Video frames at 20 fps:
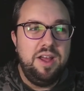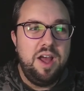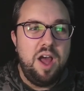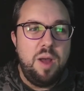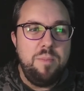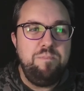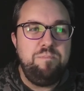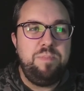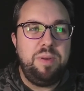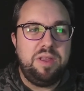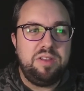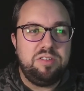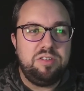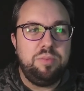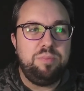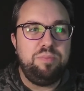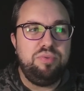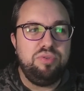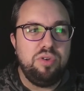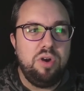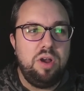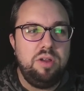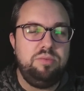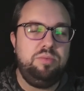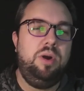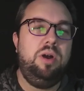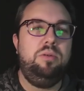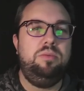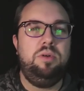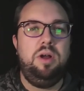a bit surprised.
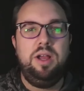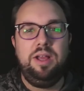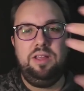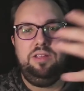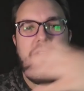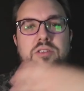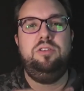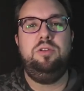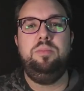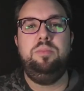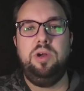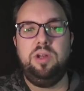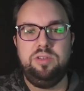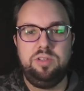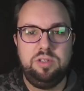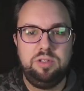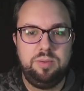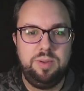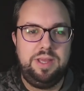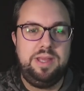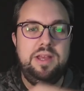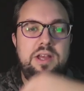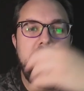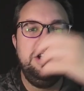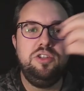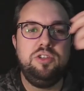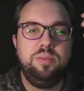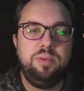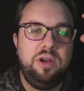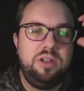Well, I guess it's surprising to me.
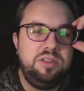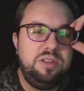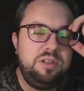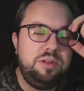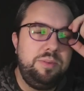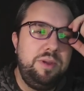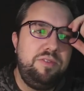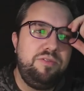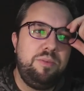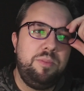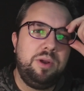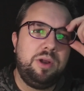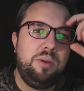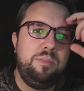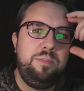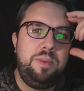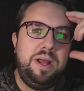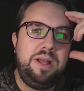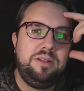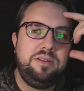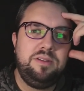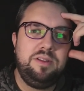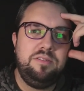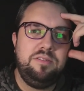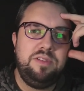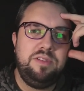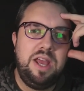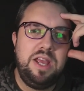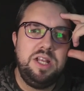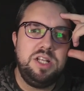Surprising to me from a
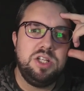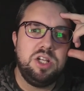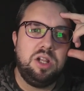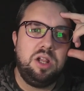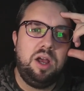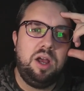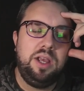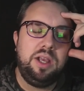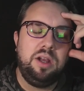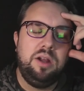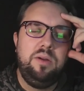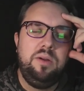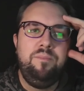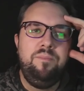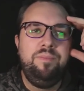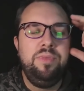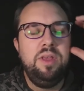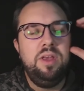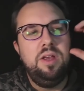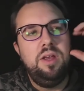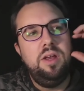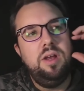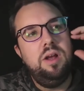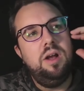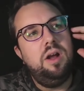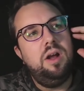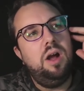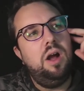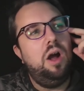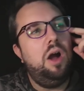competitive nature. Like,
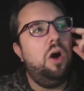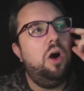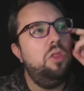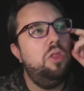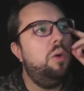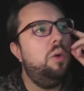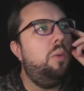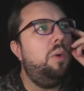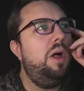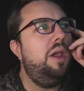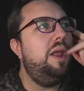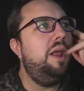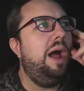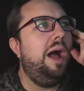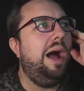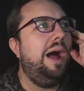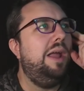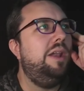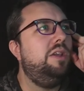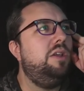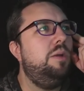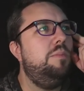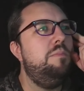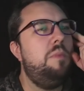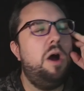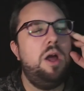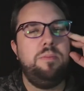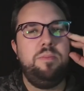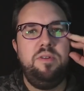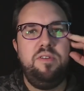on the one hand, you
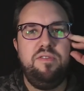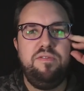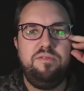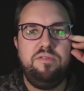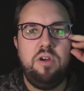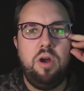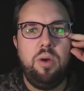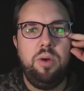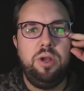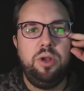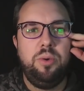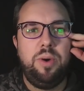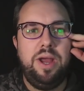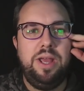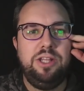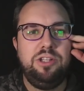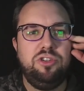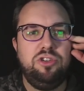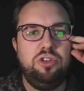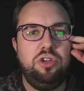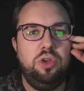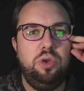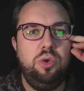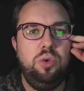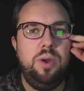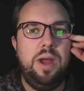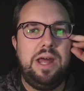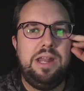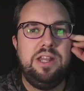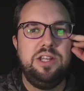might be throwing away
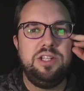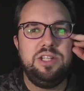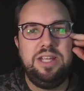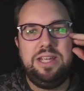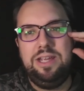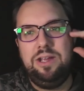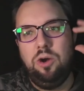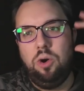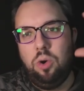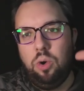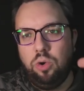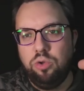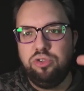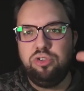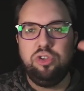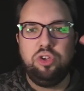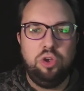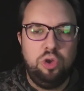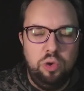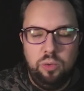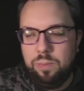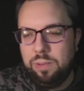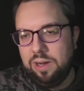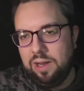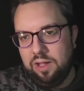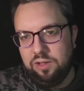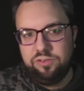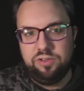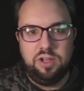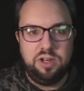2 energy or
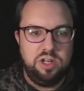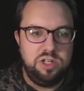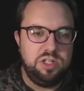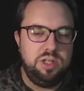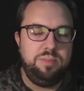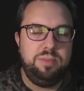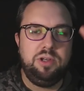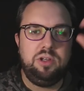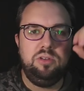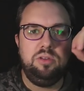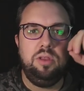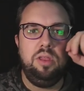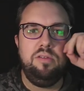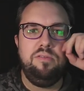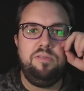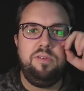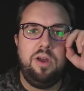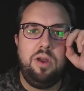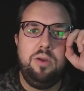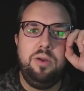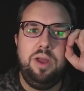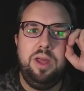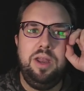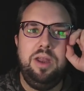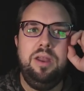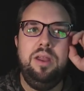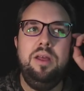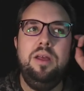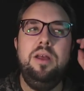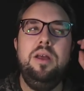2+ energy because of the
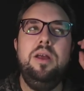floating.